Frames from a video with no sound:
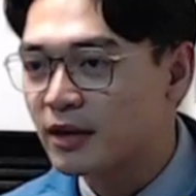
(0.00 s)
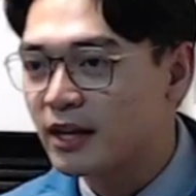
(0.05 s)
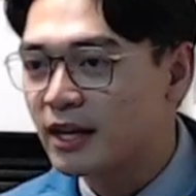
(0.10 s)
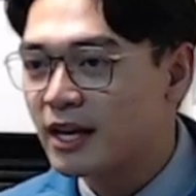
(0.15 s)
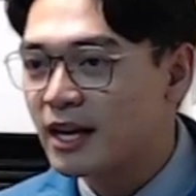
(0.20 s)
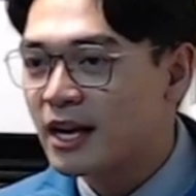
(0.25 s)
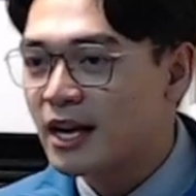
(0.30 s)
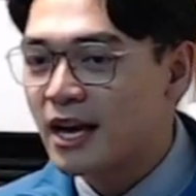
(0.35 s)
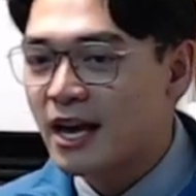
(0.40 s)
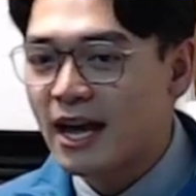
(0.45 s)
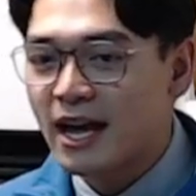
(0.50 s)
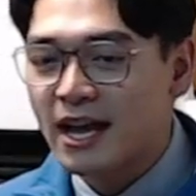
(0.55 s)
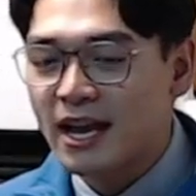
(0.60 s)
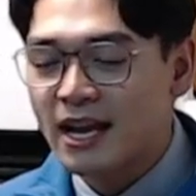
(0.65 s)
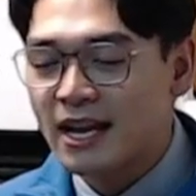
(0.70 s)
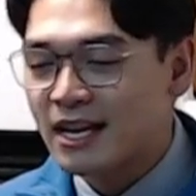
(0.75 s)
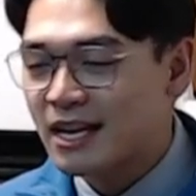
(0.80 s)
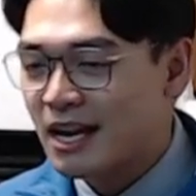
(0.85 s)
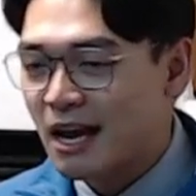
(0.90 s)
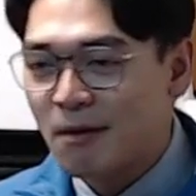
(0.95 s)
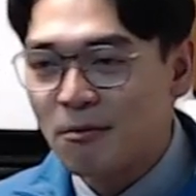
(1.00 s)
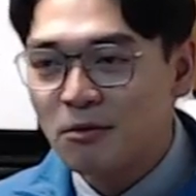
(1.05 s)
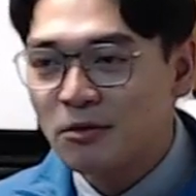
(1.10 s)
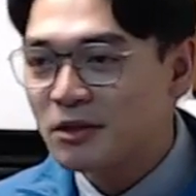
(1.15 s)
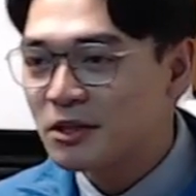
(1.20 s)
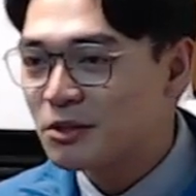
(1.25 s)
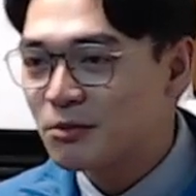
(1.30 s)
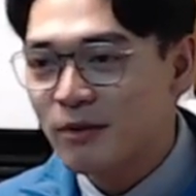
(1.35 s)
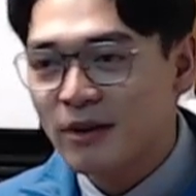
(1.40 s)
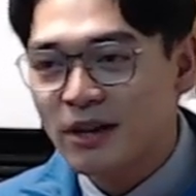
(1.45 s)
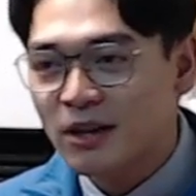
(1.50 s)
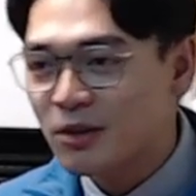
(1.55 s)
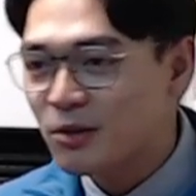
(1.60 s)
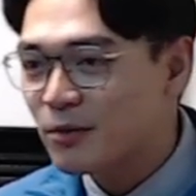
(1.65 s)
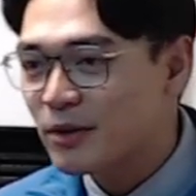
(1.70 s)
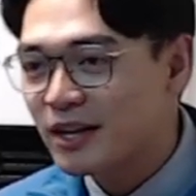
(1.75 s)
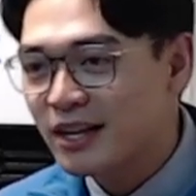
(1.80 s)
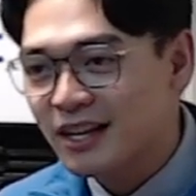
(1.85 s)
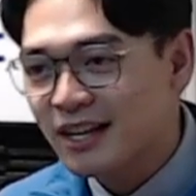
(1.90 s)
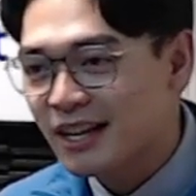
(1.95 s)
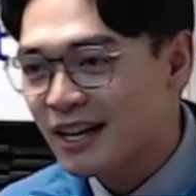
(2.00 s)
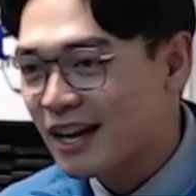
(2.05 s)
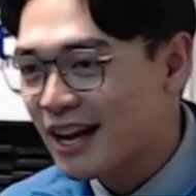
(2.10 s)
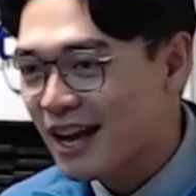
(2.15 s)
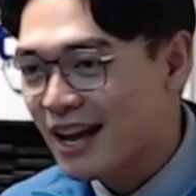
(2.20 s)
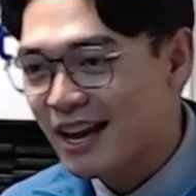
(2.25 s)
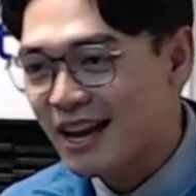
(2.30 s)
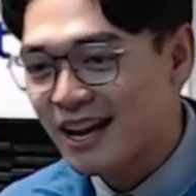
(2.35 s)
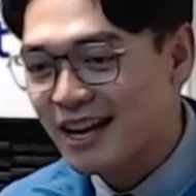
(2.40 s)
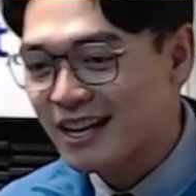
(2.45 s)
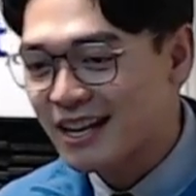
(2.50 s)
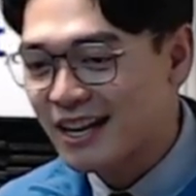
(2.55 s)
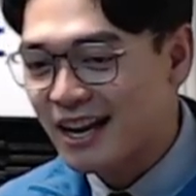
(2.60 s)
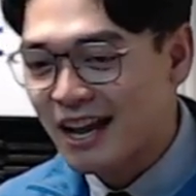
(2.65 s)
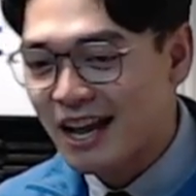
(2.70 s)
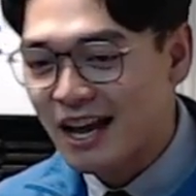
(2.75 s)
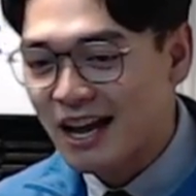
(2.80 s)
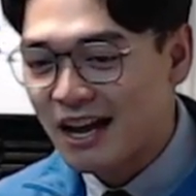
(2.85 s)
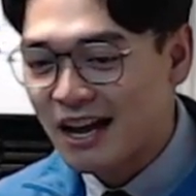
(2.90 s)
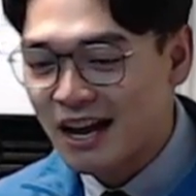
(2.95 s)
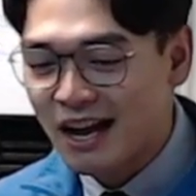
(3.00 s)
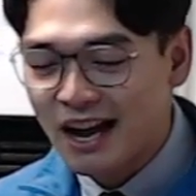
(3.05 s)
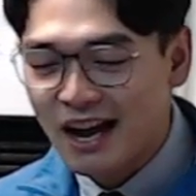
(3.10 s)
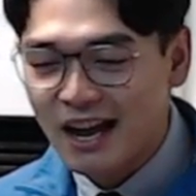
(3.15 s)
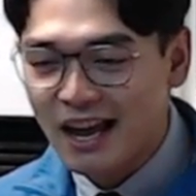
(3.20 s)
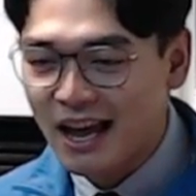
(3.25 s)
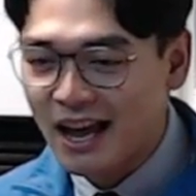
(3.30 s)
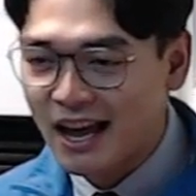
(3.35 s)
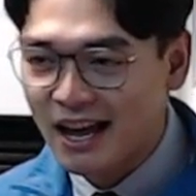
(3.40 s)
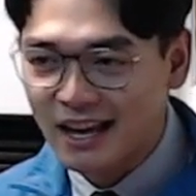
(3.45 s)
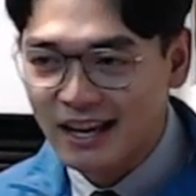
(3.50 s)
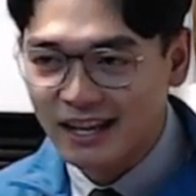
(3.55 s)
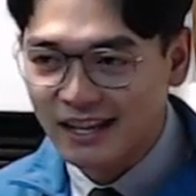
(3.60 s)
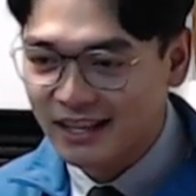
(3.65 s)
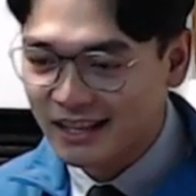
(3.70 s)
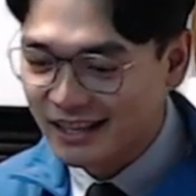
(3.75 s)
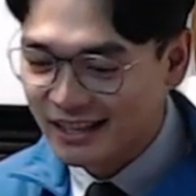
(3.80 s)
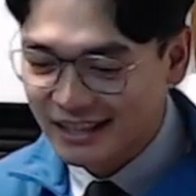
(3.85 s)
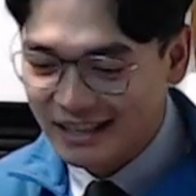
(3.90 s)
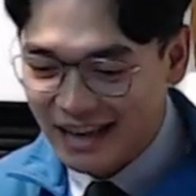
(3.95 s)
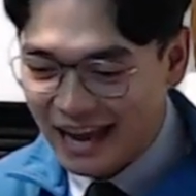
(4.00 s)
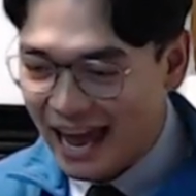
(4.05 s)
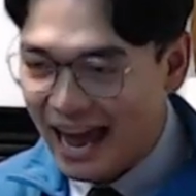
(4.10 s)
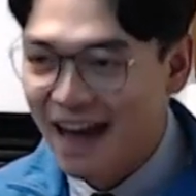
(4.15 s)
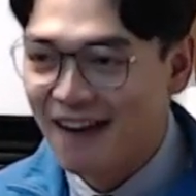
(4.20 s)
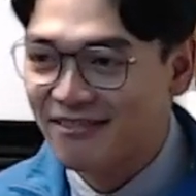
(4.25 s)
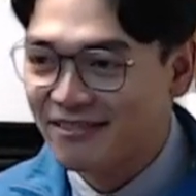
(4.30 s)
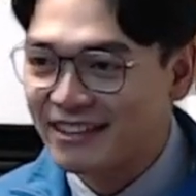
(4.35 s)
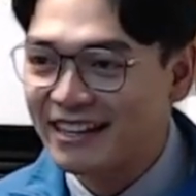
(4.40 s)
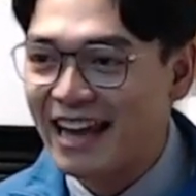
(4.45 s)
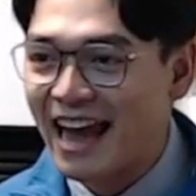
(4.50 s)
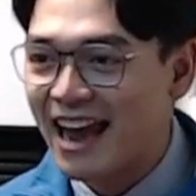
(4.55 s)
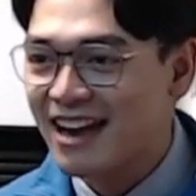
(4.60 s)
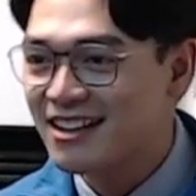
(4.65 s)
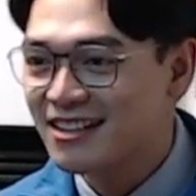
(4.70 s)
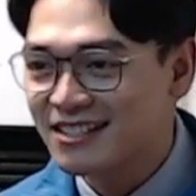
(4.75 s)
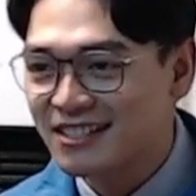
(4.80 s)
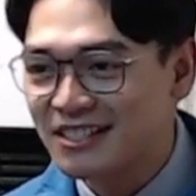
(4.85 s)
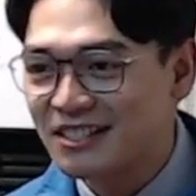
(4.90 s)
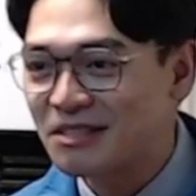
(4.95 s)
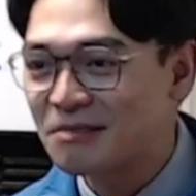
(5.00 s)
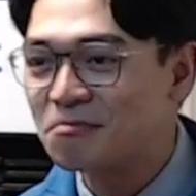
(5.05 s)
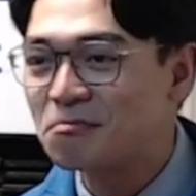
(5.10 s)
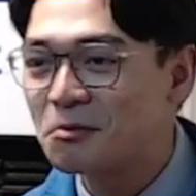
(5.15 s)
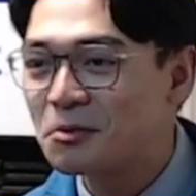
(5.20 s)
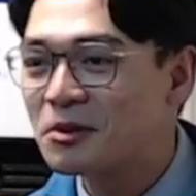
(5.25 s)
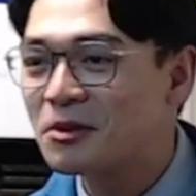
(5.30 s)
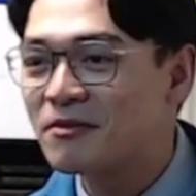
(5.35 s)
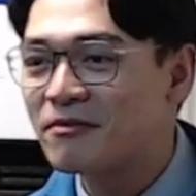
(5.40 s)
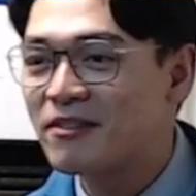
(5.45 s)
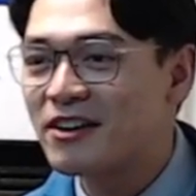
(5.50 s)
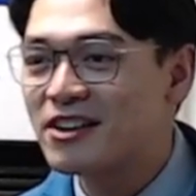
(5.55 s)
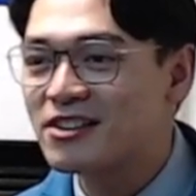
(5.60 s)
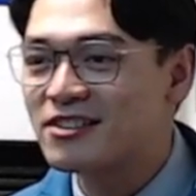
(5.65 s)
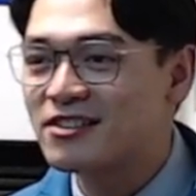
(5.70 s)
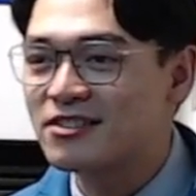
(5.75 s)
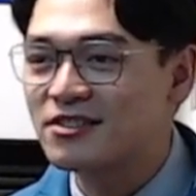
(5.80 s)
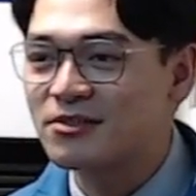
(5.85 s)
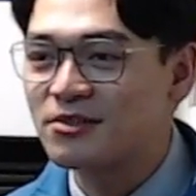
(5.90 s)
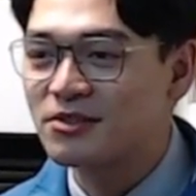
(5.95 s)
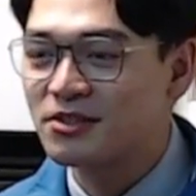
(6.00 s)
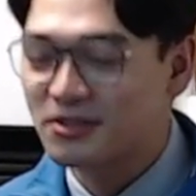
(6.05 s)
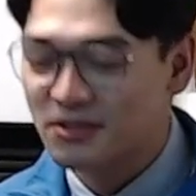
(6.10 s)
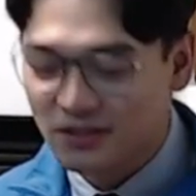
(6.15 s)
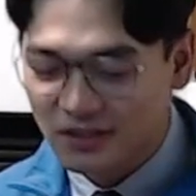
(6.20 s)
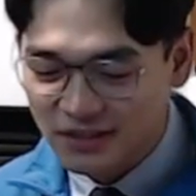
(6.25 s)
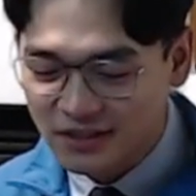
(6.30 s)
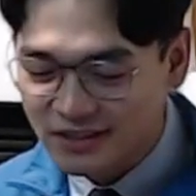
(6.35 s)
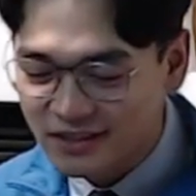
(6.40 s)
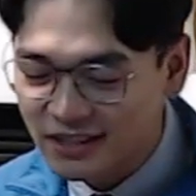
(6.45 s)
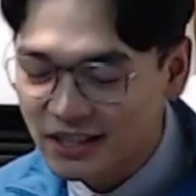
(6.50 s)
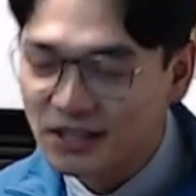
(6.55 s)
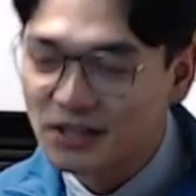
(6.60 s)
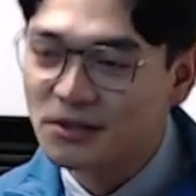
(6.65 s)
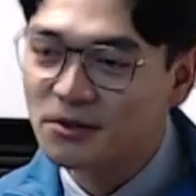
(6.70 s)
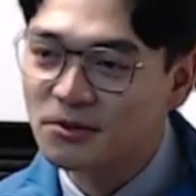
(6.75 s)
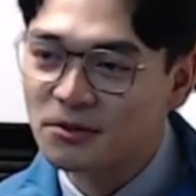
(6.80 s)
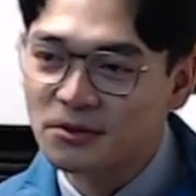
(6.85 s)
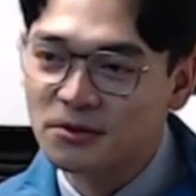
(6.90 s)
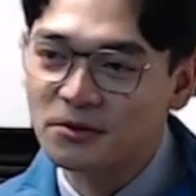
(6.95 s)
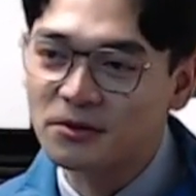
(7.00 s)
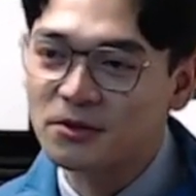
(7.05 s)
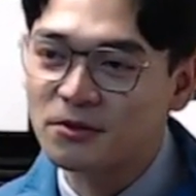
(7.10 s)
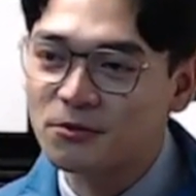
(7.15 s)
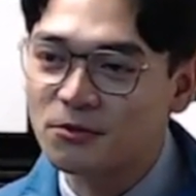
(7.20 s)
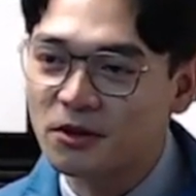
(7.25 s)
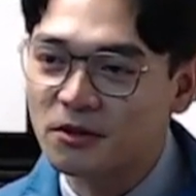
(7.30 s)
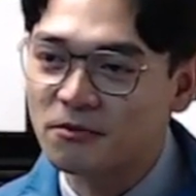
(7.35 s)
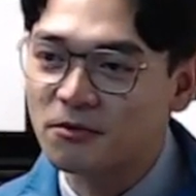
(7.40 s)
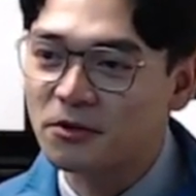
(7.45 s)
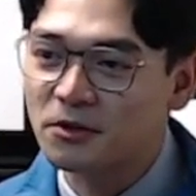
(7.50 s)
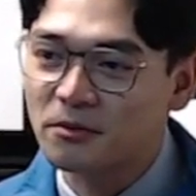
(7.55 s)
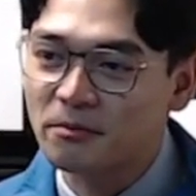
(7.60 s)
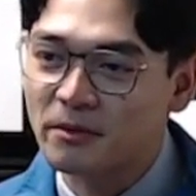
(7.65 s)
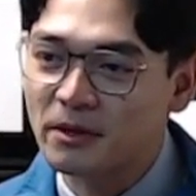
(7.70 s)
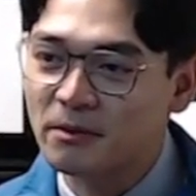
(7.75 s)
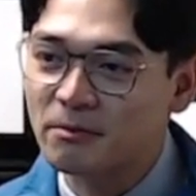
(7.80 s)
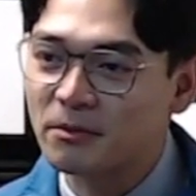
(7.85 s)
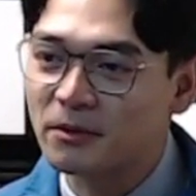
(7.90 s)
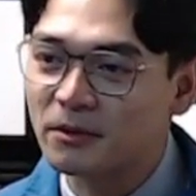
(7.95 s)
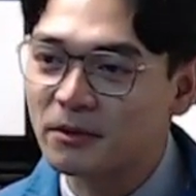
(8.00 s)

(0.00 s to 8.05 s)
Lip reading: Mm-hmm. And I'm only 23, and I have the energy, the motivation to just continue doing the work for the people.